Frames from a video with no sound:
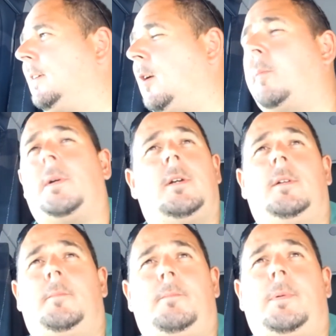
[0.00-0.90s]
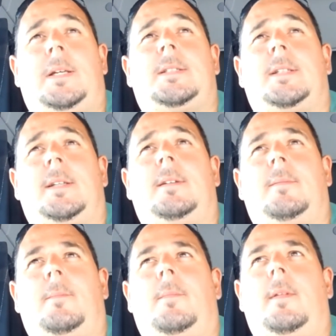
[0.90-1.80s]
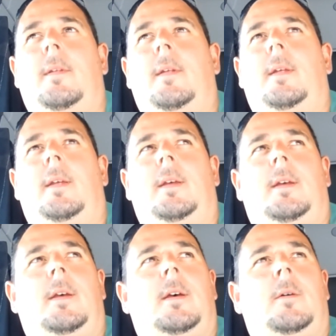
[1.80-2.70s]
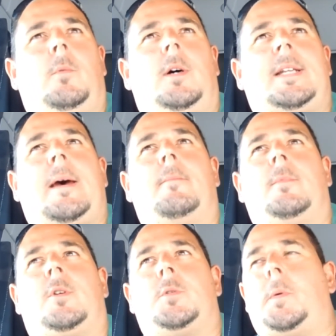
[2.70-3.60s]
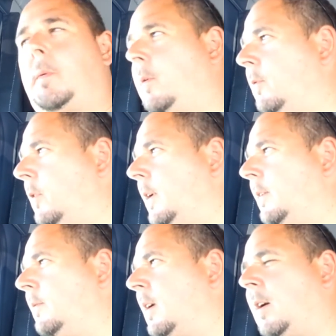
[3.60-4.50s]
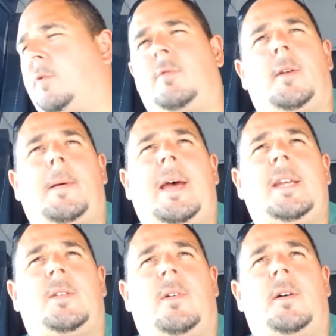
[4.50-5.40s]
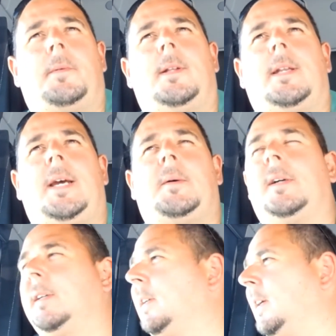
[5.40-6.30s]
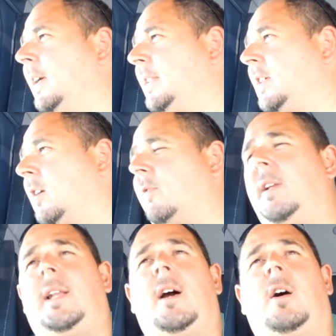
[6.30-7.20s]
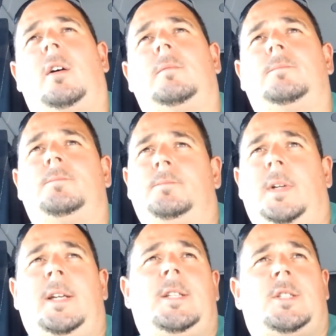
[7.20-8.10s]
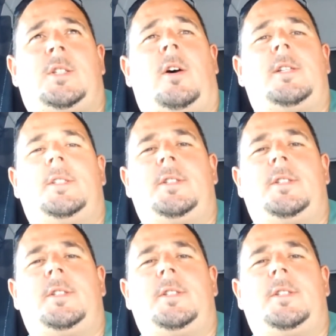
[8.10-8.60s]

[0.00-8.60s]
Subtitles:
copper coloured plastic. And what had happened, because I was running about 85 miles an hour, it had got really hot, it had started